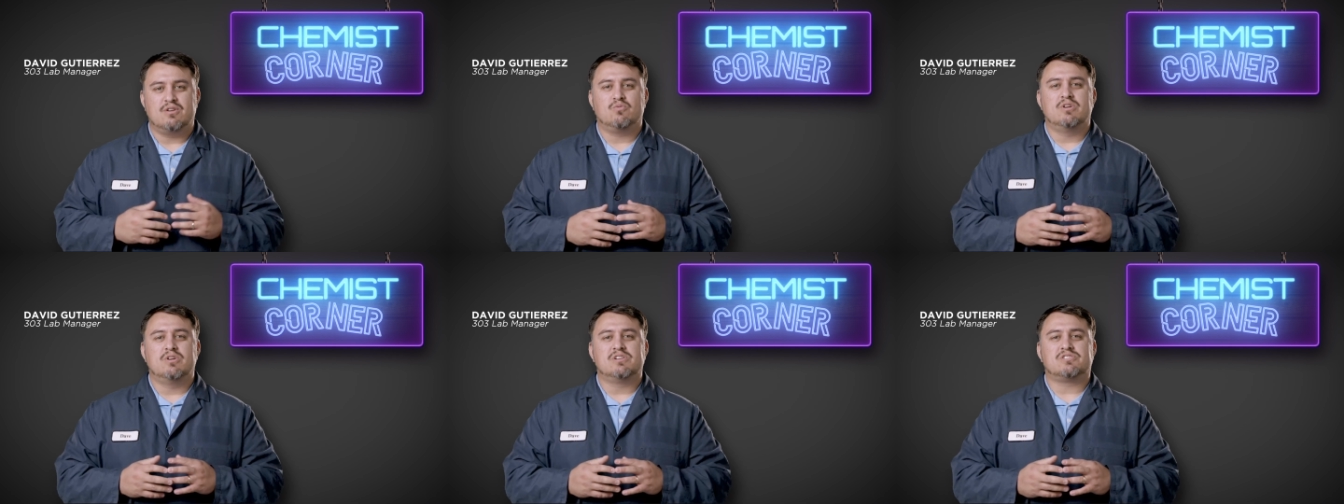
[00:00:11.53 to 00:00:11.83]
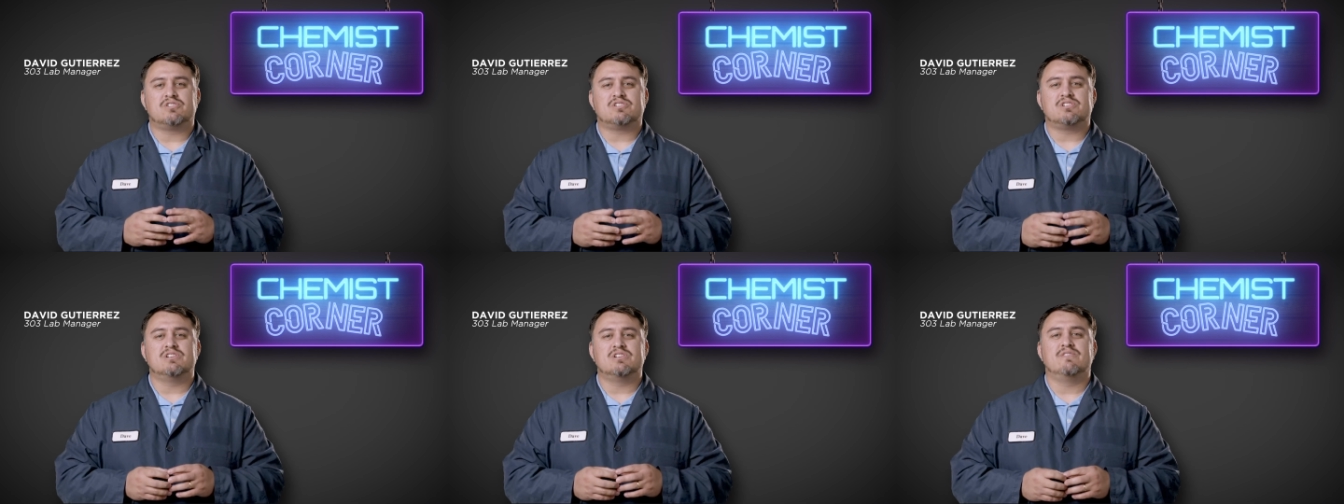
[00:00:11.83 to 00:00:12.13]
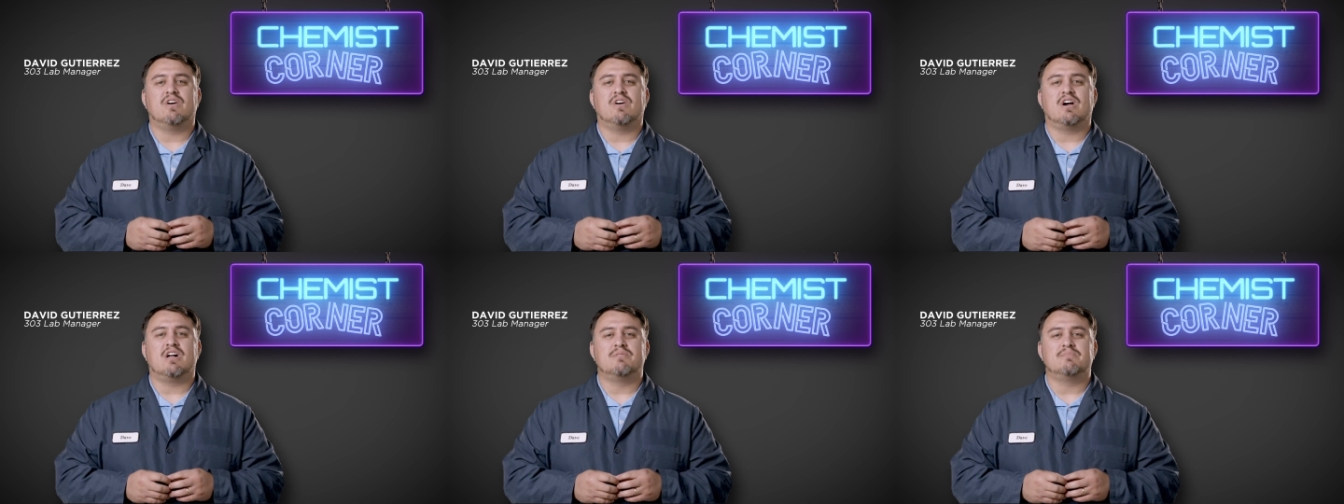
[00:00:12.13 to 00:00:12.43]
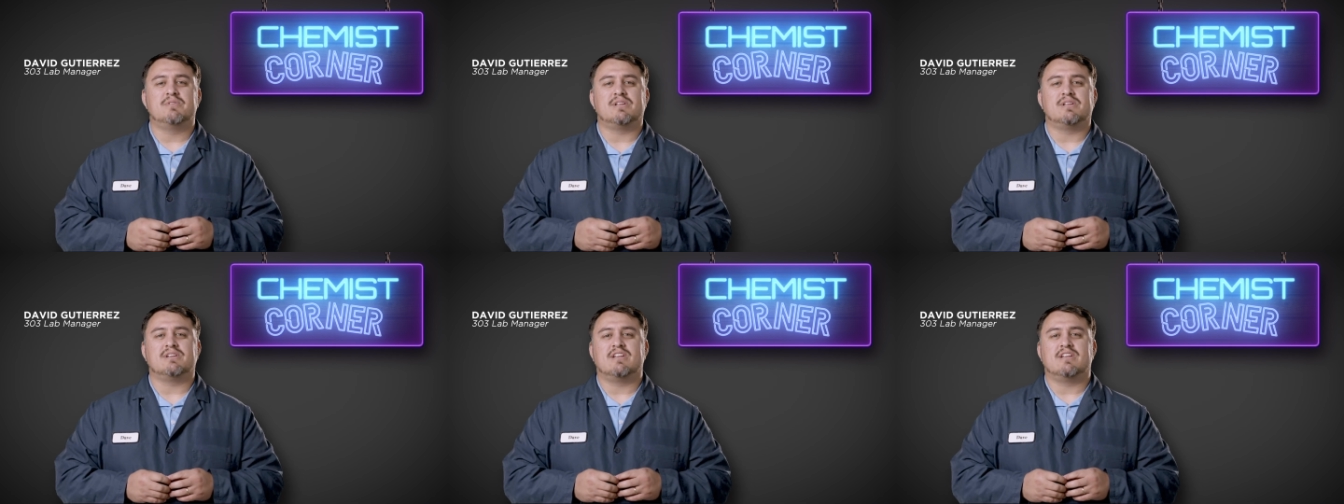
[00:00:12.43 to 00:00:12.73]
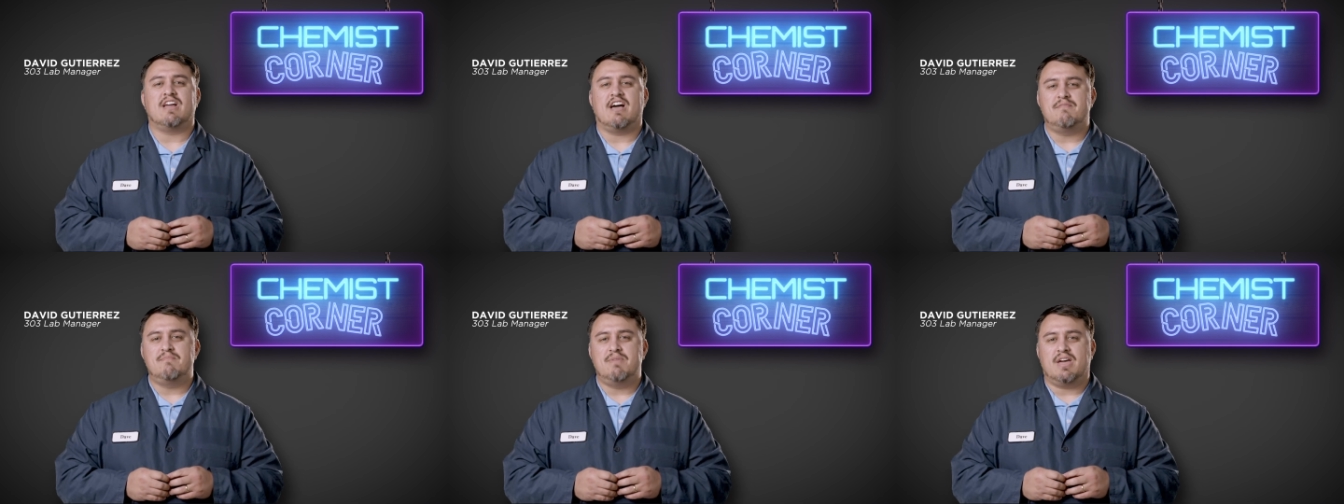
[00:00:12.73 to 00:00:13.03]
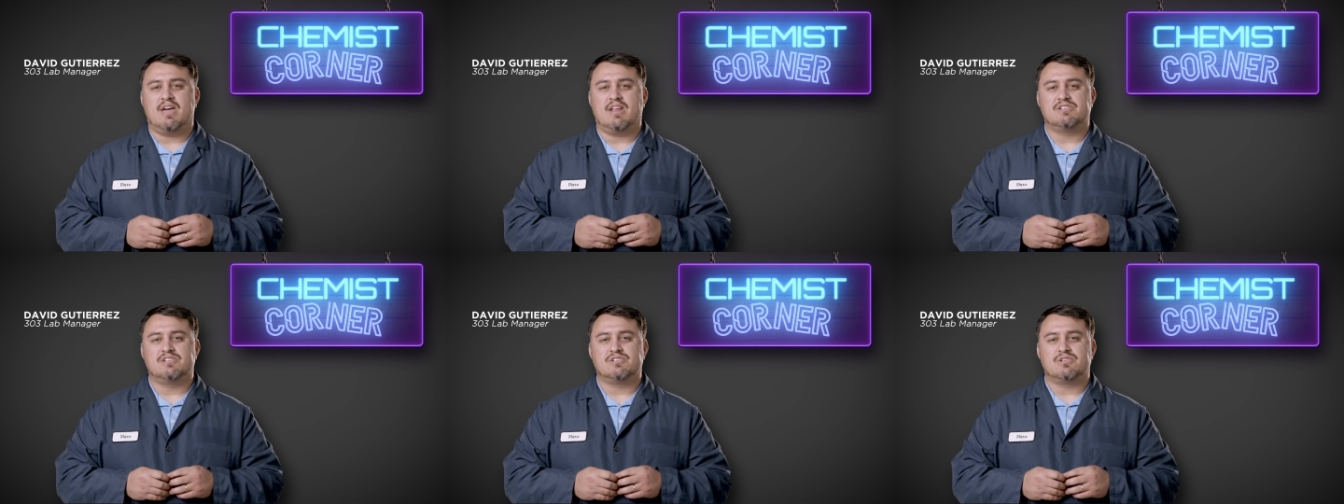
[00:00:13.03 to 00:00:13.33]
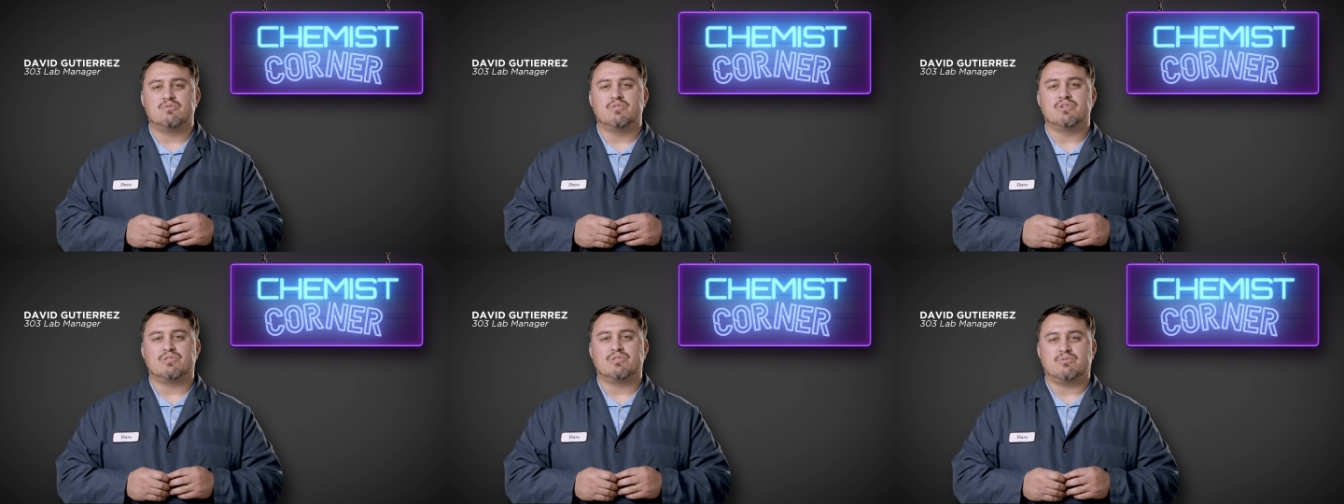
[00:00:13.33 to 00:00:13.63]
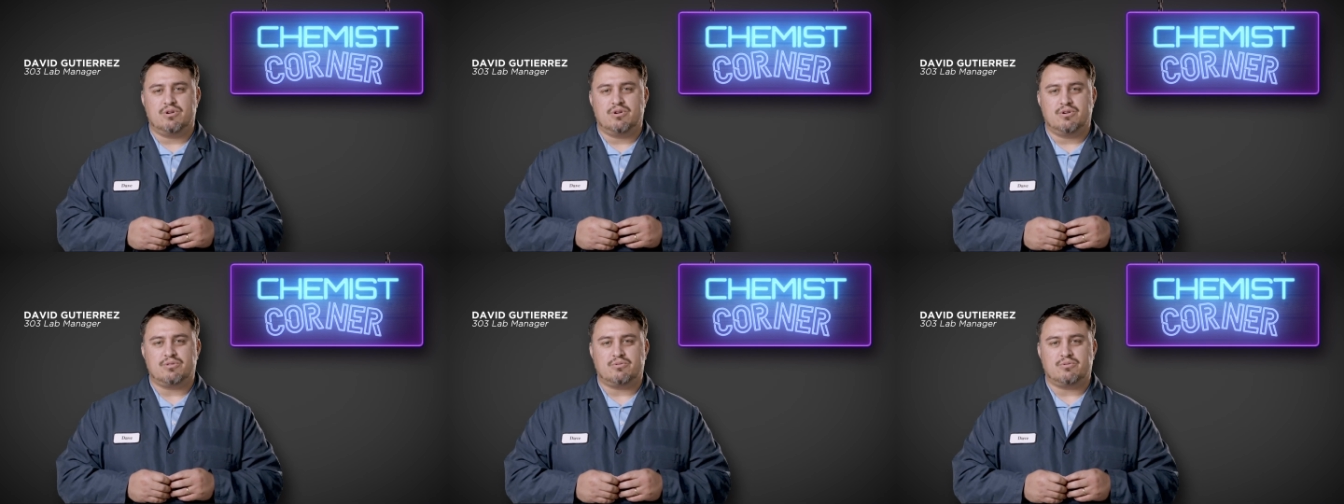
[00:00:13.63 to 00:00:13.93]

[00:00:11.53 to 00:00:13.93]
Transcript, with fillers: Research and Development Lab Manager with three oh